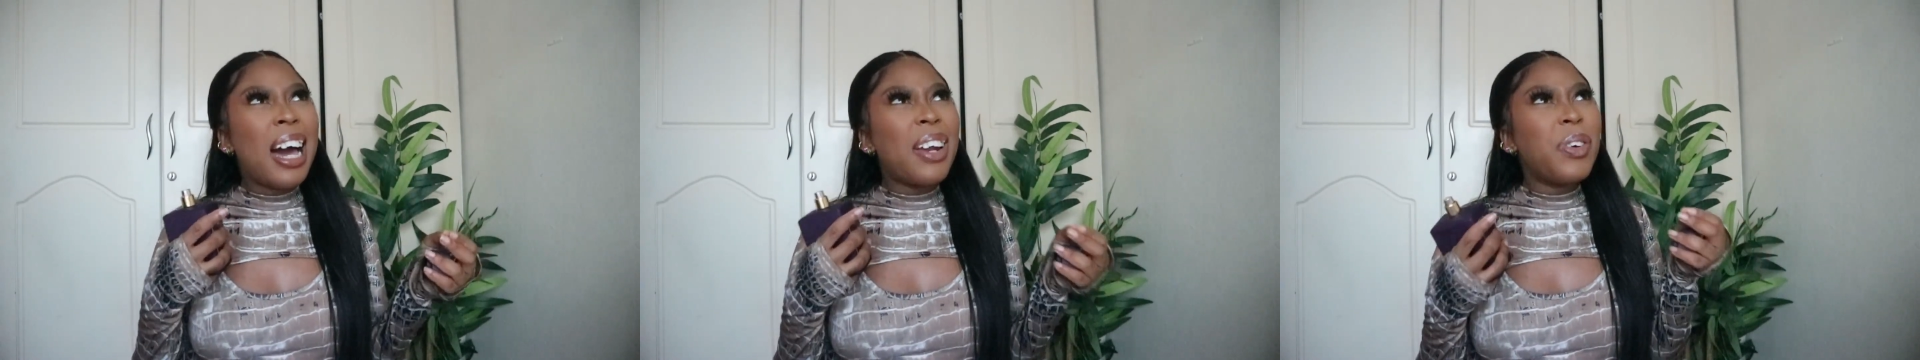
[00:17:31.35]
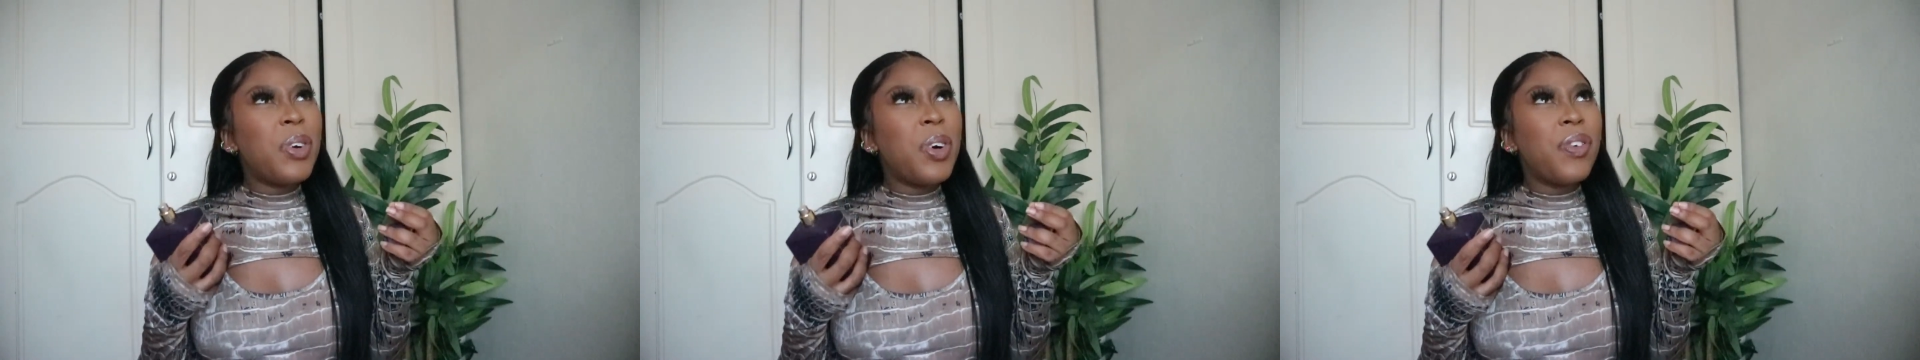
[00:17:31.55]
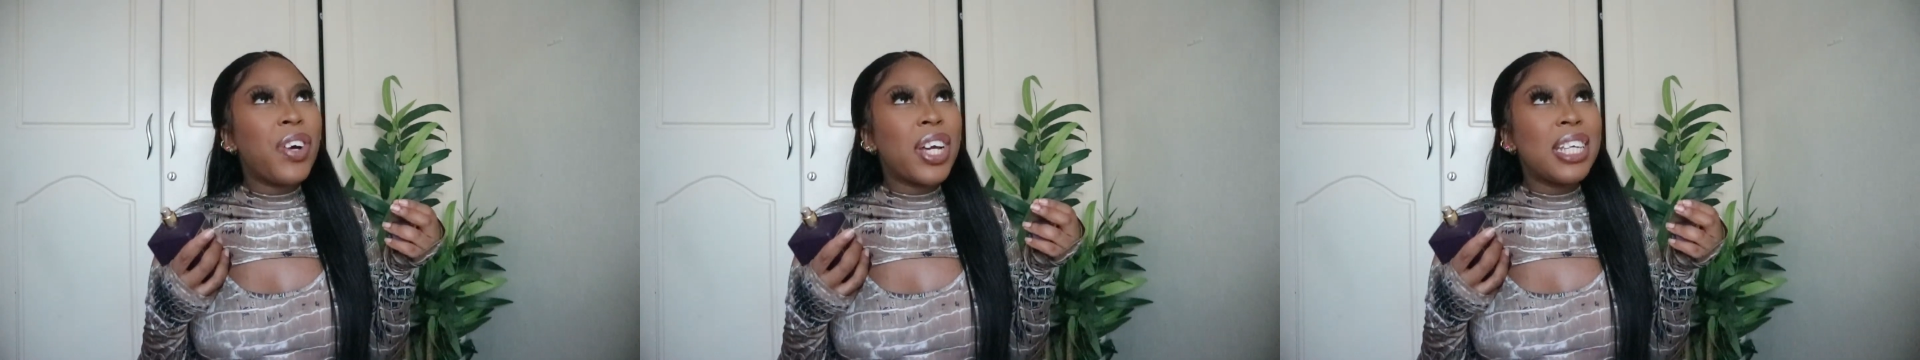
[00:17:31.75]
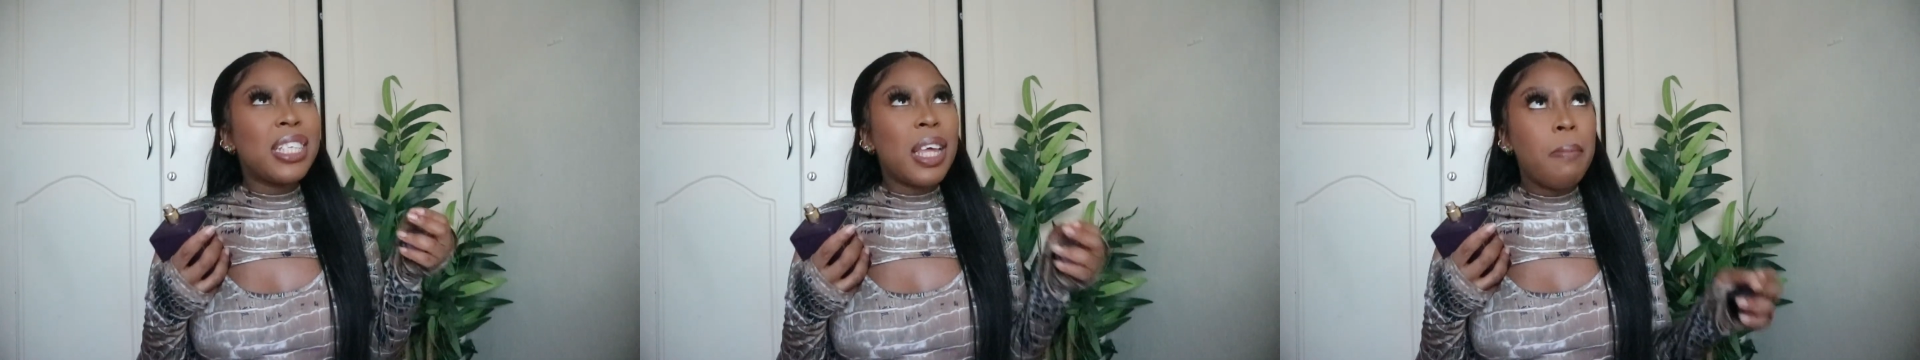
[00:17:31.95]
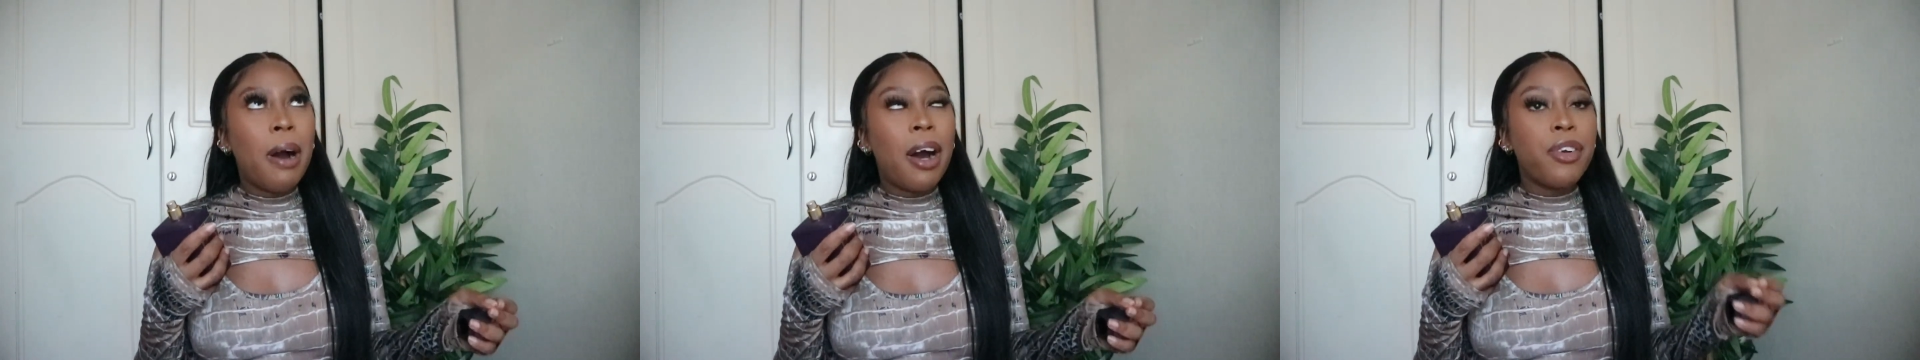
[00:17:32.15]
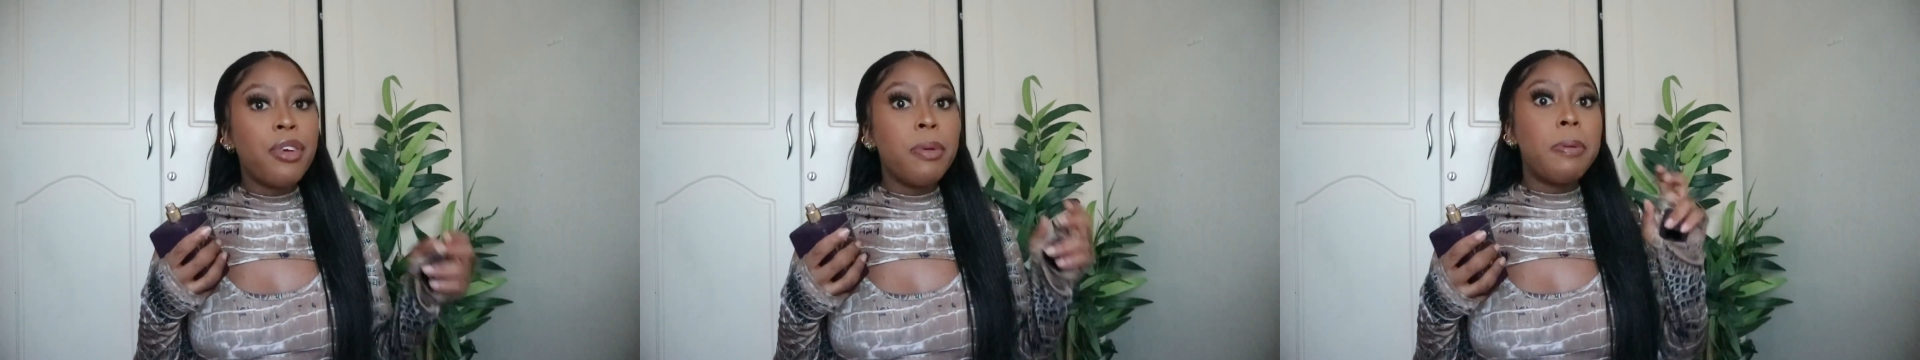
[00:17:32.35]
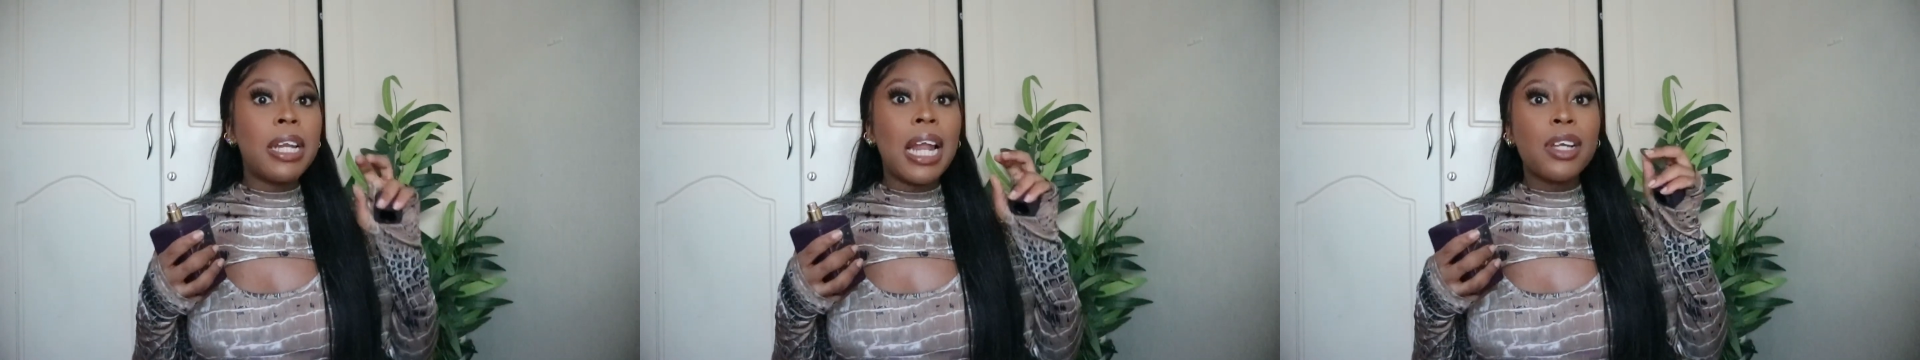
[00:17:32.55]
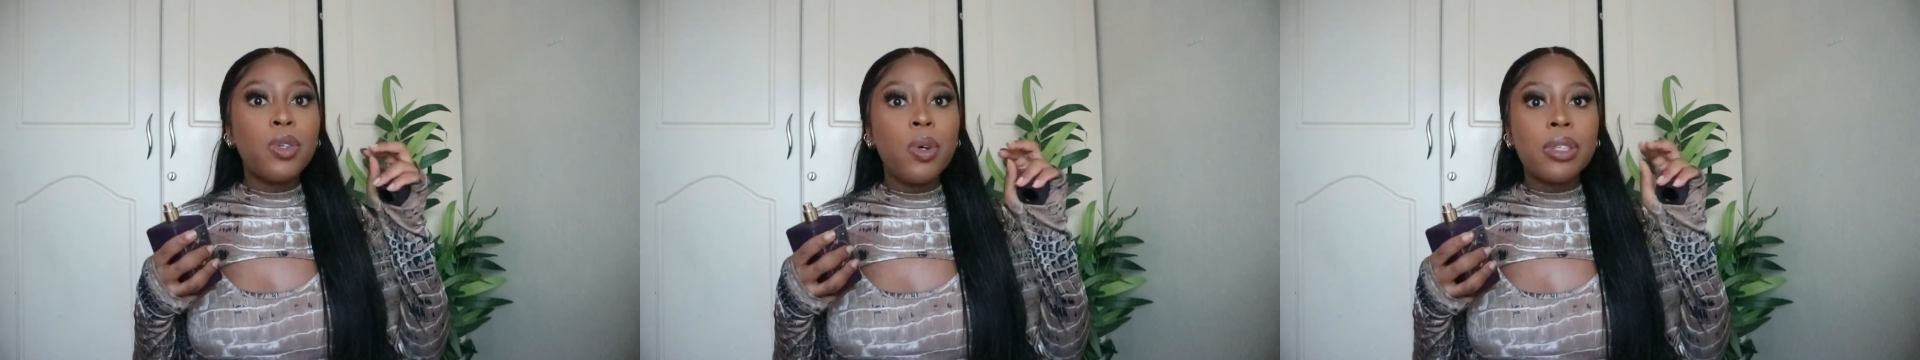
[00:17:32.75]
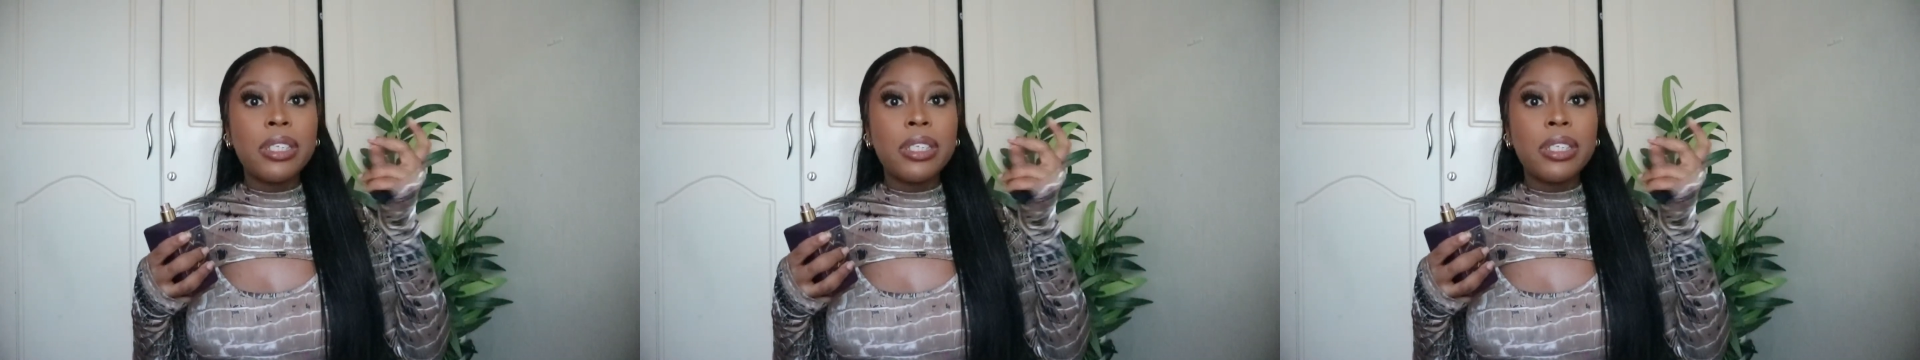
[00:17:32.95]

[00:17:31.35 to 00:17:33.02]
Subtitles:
I don't know if I can say powdery, but like, no,